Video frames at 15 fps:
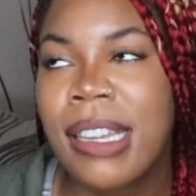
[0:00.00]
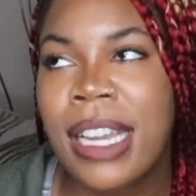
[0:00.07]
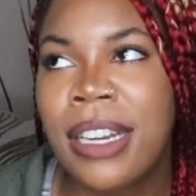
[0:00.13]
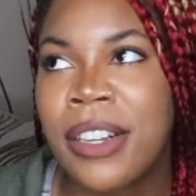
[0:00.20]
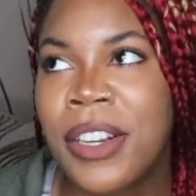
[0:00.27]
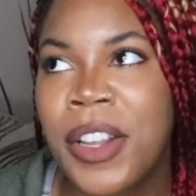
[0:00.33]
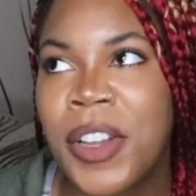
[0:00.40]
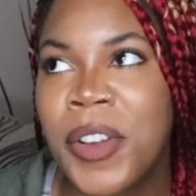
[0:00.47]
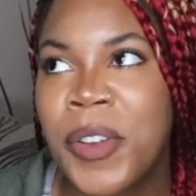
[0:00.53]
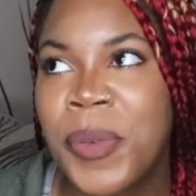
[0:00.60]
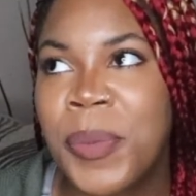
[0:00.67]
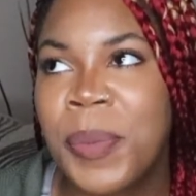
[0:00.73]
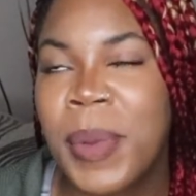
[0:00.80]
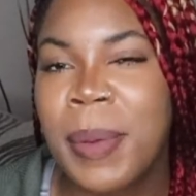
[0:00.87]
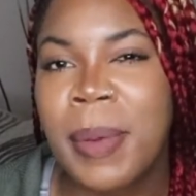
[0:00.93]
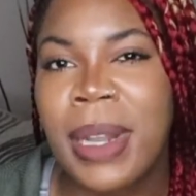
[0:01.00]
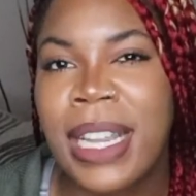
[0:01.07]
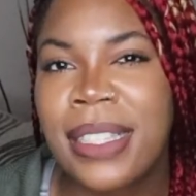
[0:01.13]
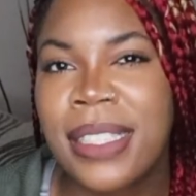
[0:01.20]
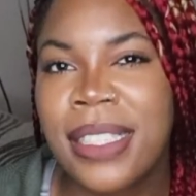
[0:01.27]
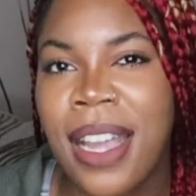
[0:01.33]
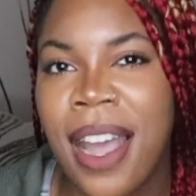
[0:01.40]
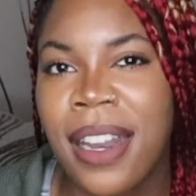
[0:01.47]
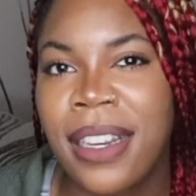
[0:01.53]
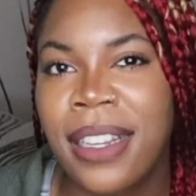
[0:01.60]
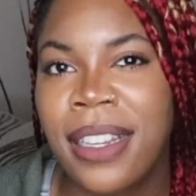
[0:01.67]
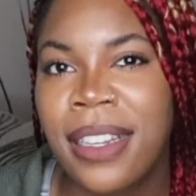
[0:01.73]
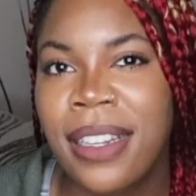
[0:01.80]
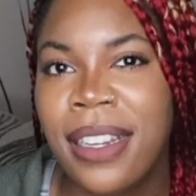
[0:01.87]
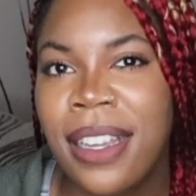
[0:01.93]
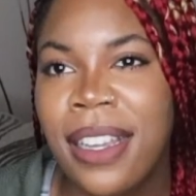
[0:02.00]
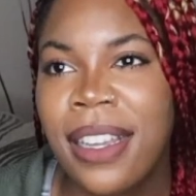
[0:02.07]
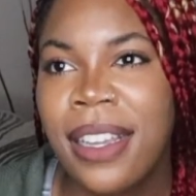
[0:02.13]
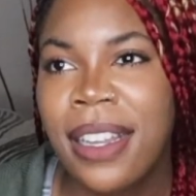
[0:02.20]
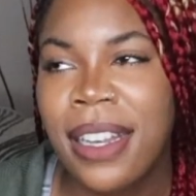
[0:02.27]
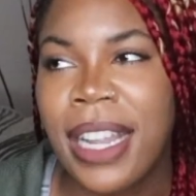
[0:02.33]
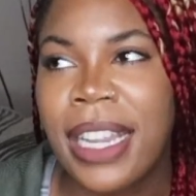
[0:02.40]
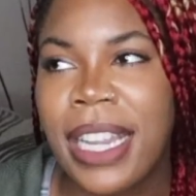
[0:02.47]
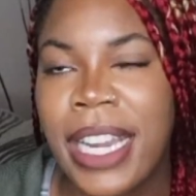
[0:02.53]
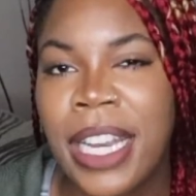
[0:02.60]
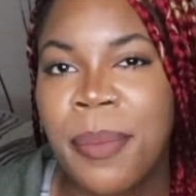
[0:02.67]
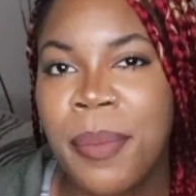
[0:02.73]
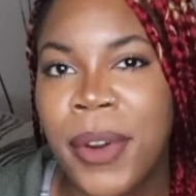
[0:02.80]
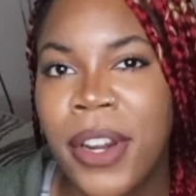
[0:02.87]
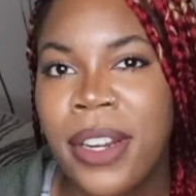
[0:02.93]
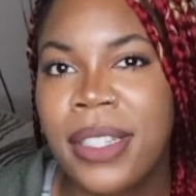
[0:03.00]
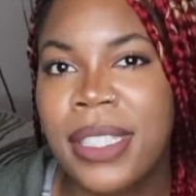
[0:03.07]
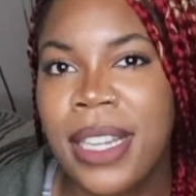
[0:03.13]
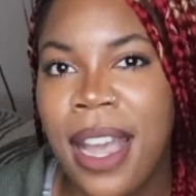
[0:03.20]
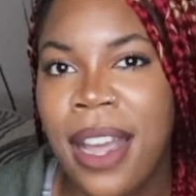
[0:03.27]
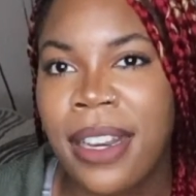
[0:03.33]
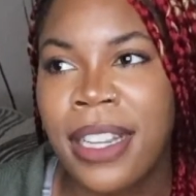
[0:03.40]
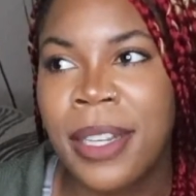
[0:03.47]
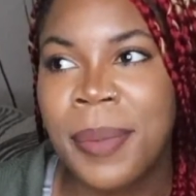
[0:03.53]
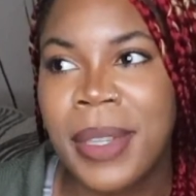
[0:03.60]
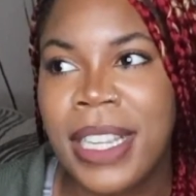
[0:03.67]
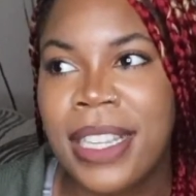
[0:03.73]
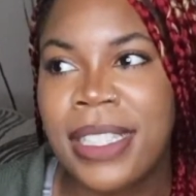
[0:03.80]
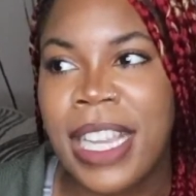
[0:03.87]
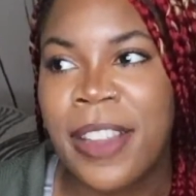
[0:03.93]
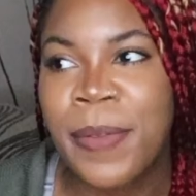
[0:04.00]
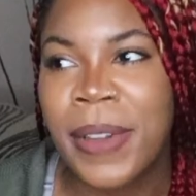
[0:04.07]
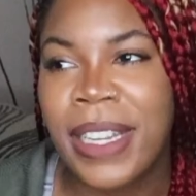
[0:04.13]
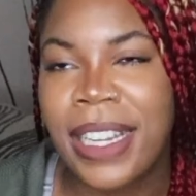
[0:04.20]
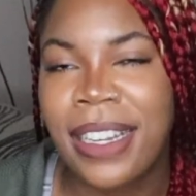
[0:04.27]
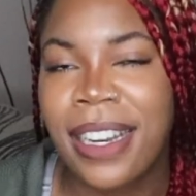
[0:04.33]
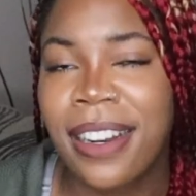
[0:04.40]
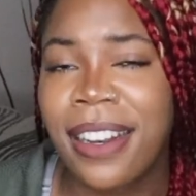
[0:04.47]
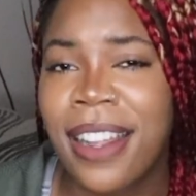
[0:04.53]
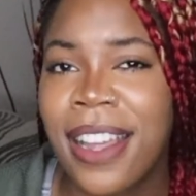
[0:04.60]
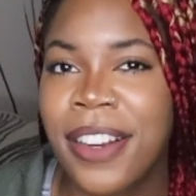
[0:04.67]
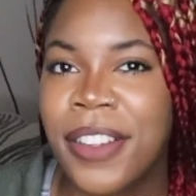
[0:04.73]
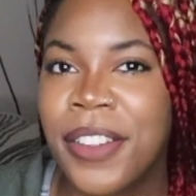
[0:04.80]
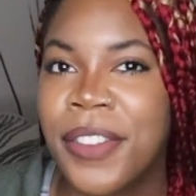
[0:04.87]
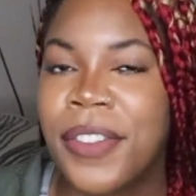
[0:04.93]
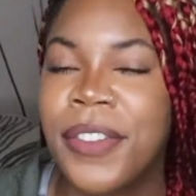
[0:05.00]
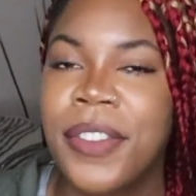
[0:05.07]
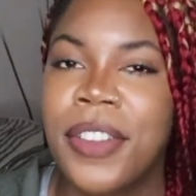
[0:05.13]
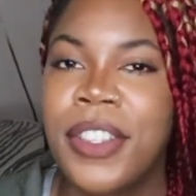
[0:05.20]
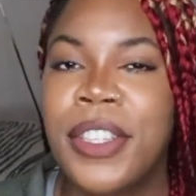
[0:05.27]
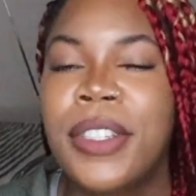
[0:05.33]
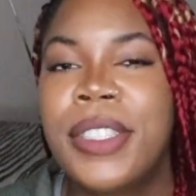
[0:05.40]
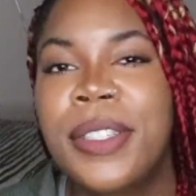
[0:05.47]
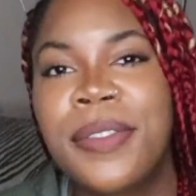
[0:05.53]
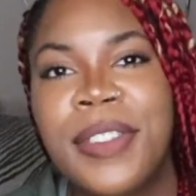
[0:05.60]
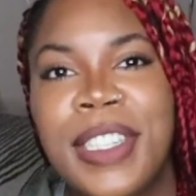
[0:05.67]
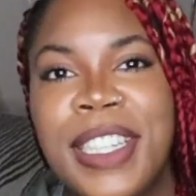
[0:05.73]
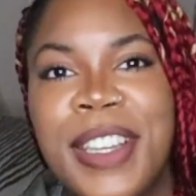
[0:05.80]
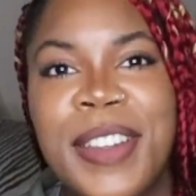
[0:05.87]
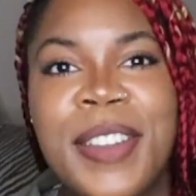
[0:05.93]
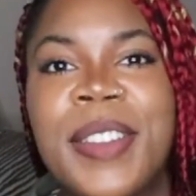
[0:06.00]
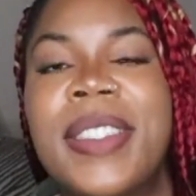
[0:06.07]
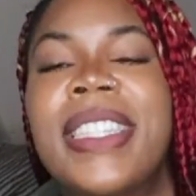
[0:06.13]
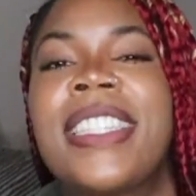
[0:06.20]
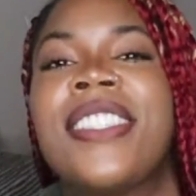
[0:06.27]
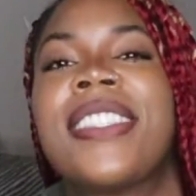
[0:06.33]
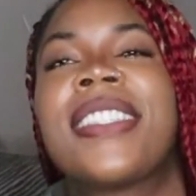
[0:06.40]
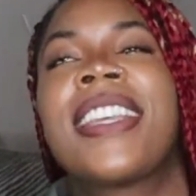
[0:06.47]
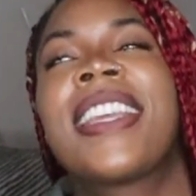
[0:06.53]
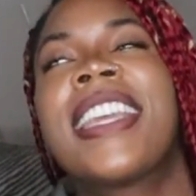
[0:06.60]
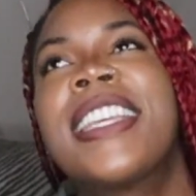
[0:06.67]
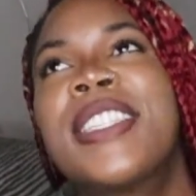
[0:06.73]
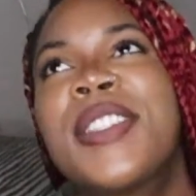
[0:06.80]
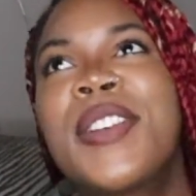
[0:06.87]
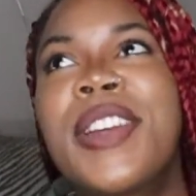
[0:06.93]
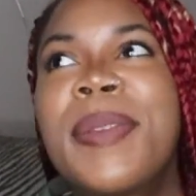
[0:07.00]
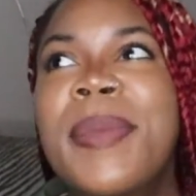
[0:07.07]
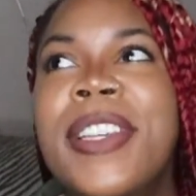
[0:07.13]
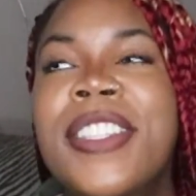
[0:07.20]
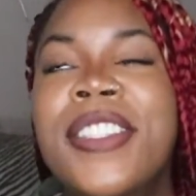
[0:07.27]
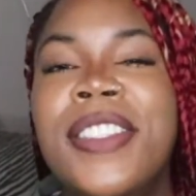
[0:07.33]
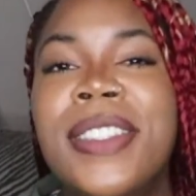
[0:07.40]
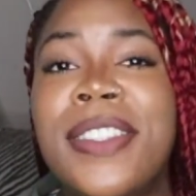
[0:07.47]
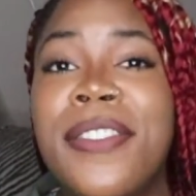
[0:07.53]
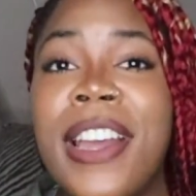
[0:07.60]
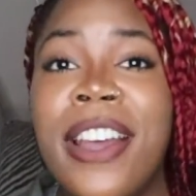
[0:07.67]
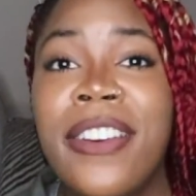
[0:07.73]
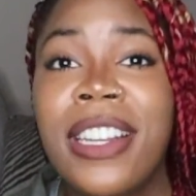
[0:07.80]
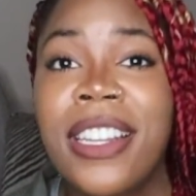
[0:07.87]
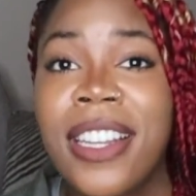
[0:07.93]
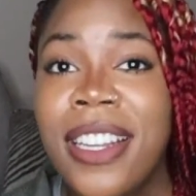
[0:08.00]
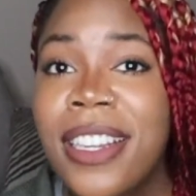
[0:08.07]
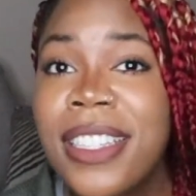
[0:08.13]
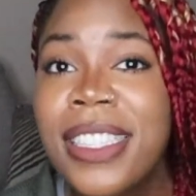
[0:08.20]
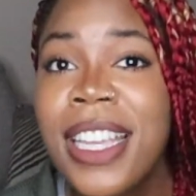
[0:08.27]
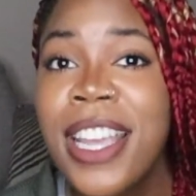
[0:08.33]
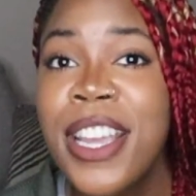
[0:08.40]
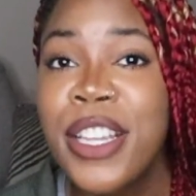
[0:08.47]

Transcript: I don't know, maybe like Scotland, like Edinburgh, Scotland, because I've been looking at a lot of YouTube videos and just like Instagram pictures of how it looks